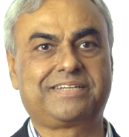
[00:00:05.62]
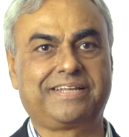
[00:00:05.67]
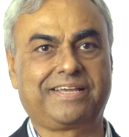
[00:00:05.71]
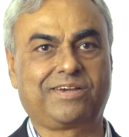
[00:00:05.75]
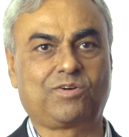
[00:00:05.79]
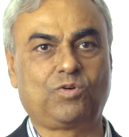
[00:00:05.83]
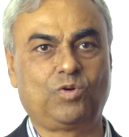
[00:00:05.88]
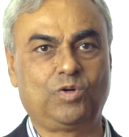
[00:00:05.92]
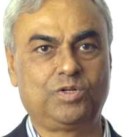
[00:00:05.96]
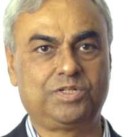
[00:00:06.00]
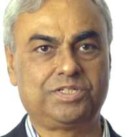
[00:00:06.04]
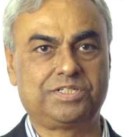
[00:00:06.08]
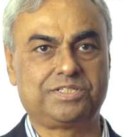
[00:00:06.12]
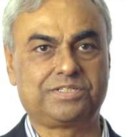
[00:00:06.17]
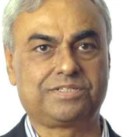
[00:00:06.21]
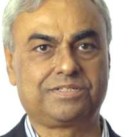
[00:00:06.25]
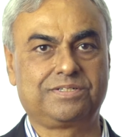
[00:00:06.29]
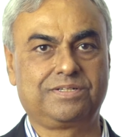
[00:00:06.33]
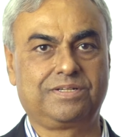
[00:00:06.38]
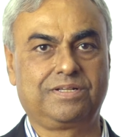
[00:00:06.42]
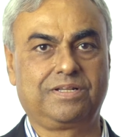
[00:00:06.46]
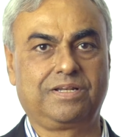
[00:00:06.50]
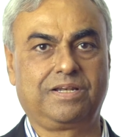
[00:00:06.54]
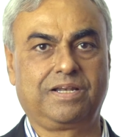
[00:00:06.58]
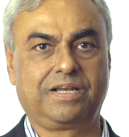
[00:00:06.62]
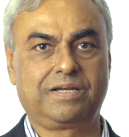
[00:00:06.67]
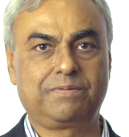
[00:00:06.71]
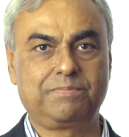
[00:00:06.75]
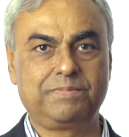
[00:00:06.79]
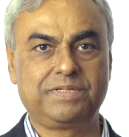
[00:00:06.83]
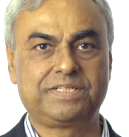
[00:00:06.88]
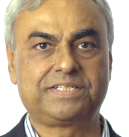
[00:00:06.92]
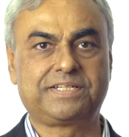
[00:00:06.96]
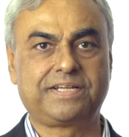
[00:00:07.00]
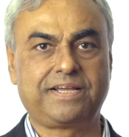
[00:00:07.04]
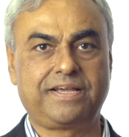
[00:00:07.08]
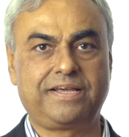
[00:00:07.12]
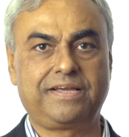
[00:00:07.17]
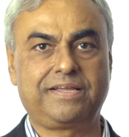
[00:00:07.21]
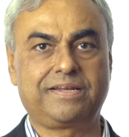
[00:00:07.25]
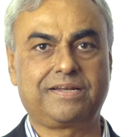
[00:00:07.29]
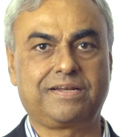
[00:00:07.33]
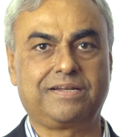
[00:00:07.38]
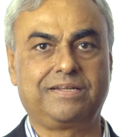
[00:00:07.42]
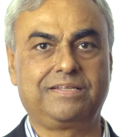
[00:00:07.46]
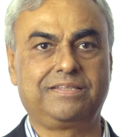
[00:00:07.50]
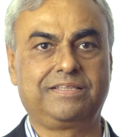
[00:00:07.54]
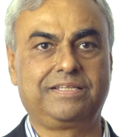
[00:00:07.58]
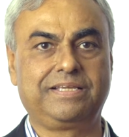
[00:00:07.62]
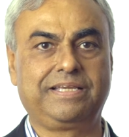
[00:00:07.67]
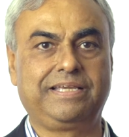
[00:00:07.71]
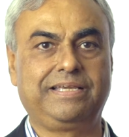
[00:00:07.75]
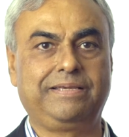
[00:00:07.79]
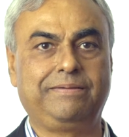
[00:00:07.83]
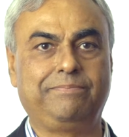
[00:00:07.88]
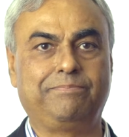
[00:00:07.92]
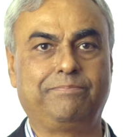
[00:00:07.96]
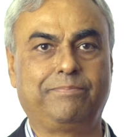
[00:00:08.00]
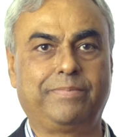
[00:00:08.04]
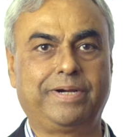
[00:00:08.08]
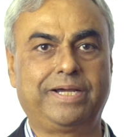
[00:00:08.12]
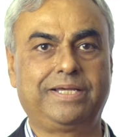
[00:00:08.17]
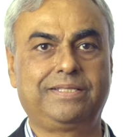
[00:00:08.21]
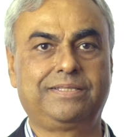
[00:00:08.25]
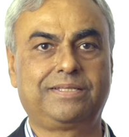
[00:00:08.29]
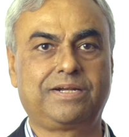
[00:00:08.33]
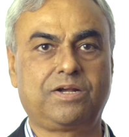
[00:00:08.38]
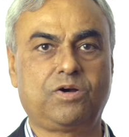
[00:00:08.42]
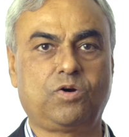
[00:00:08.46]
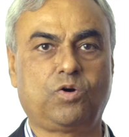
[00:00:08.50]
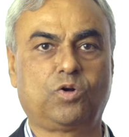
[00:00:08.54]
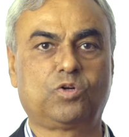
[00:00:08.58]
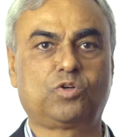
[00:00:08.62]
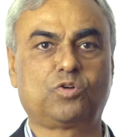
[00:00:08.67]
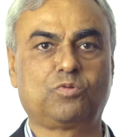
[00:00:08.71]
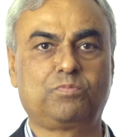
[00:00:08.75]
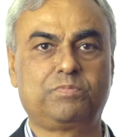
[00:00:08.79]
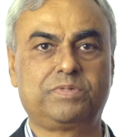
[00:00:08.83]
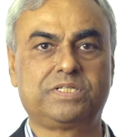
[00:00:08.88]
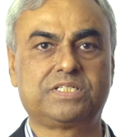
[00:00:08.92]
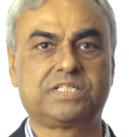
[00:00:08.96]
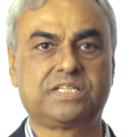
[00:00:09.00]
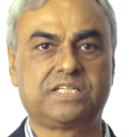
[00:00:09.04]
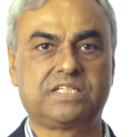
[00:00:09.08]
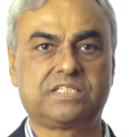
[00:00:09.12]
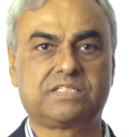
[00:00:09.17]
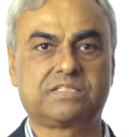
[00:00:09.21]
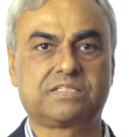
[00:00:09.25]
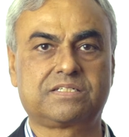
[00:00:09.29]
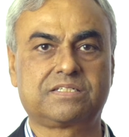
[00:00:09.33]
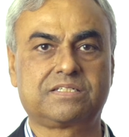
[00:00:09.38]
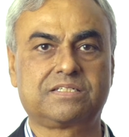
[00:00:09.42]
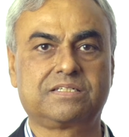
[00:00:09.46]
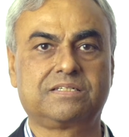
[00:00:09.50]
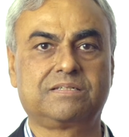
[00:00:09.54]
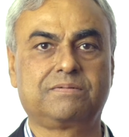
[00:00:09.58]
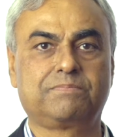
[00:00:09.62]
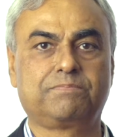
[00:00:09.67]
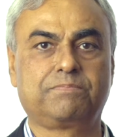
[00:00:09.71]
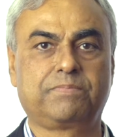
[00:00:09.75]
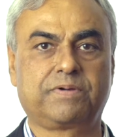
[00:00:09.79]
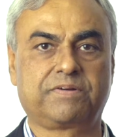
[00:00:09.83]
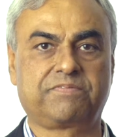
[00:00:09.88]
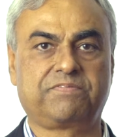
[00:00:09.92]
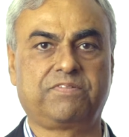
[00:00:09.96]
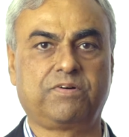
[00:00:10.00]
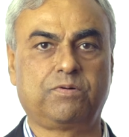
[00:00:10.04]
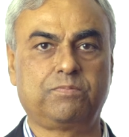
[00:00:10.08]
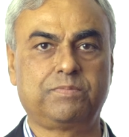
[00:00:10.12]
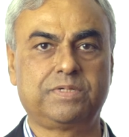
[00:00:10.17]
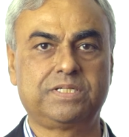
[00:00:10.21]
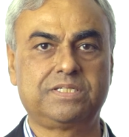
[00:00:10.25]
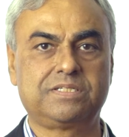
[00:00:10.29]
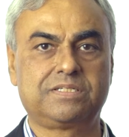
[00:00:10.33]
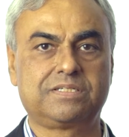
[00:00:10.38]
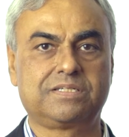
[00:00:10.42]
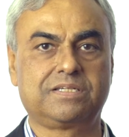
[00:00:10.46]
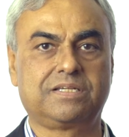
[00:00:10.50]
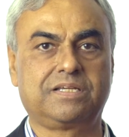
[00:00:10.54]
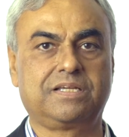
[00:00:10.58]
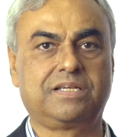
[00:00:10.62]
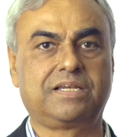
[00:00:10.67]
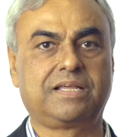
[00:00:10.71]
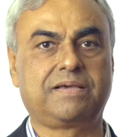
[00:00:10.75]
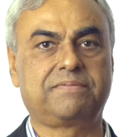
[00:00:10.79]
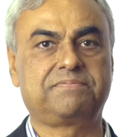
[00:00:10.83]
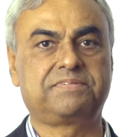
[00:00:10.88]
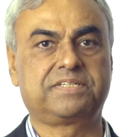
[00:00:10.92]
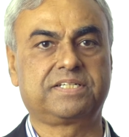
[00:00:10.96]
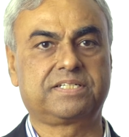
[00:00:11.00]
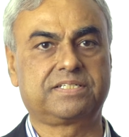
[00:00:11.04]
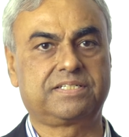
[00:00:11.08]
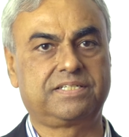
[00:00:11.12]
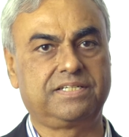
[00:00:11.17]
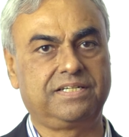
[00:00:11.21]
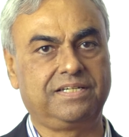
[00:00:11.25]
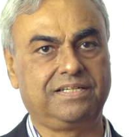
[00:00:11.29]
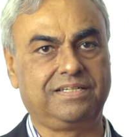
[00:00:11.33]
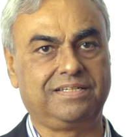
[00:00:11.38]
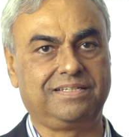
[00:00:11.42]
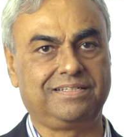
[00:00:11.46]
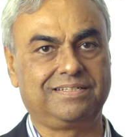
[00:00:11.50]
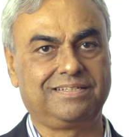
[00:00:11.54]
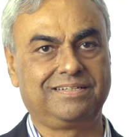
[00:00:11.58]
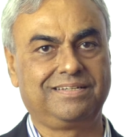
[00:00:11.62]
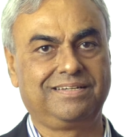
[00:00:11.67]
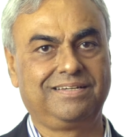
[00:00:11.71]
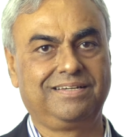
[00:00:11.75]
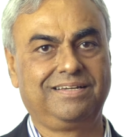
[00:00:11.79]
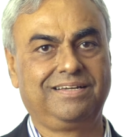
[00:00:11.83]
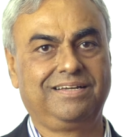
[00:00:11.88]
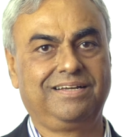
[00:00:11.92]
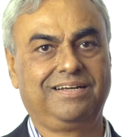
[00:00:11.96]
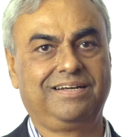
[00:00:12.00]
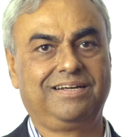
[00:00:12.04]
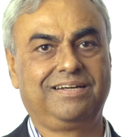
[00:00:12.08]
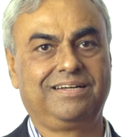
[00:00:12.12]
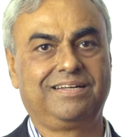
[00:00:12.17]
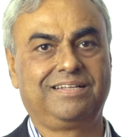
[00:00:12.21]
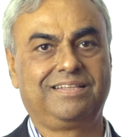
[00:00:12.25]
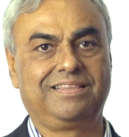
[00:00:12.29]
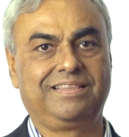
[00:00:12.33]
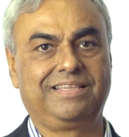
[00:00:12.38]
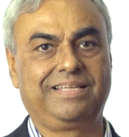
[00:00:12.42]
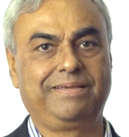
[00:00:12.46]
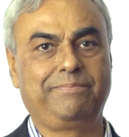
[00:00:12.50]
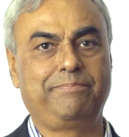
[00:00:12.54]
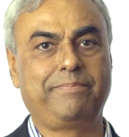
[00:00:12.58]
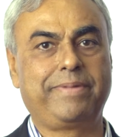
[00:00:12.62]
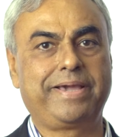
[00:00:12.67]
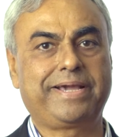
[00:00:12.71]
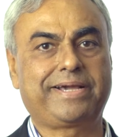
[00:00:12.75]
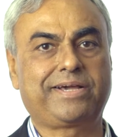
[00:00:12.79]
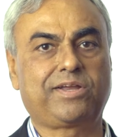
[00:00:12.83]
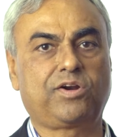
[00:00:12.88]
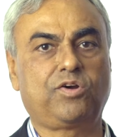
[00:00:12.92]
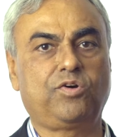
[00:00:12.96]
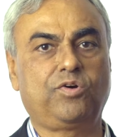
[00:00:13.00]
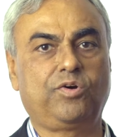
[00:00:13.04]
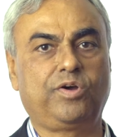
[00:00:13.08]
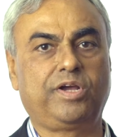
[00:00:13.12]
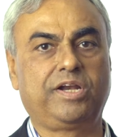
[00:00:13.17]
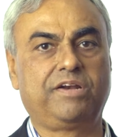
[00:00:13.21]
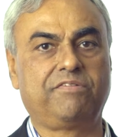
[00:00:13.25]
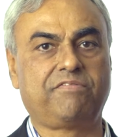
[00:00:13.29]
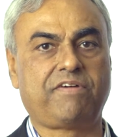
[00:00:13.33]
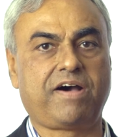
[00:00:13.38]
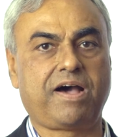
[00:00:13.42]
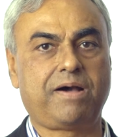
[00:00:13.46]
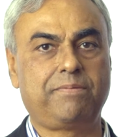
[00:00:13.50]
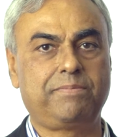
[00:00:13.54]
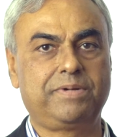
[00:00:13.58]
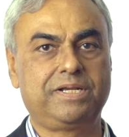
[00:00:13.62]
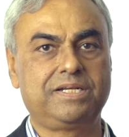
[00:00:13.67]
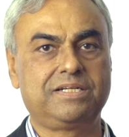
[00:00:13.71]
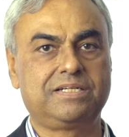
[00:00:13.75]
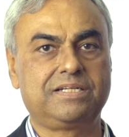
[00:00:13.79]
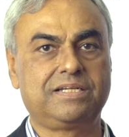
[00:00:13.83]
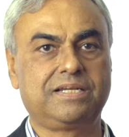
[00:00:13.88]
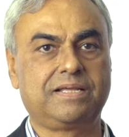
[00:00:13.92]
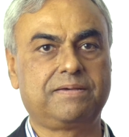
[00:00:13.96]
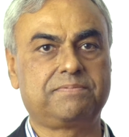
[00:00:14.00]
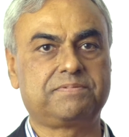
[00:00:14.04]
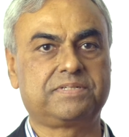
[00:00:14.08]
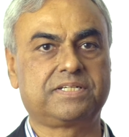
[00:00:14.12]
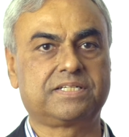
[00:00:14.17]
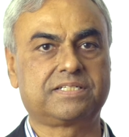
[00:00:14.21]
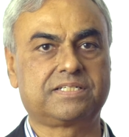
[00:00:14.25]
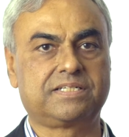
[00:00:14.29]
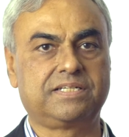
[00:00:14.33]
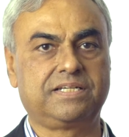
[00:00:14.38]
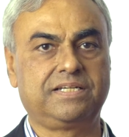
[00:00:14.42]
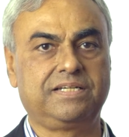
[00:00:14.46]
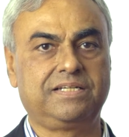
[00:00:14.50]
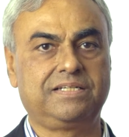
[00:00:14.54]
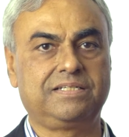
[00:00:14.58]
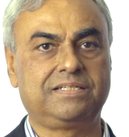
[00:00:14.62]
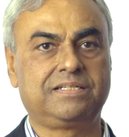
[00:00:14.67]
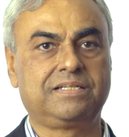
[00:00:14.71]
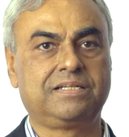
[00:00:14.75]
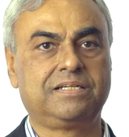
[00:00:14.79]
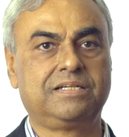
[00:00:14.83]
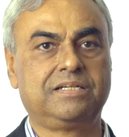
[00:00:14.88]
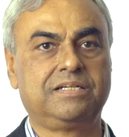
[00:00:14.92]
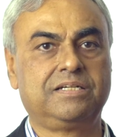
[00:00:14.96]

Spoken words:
stakeholders. Let me share the Mahindra auto business performance in F16. The macro environment in F16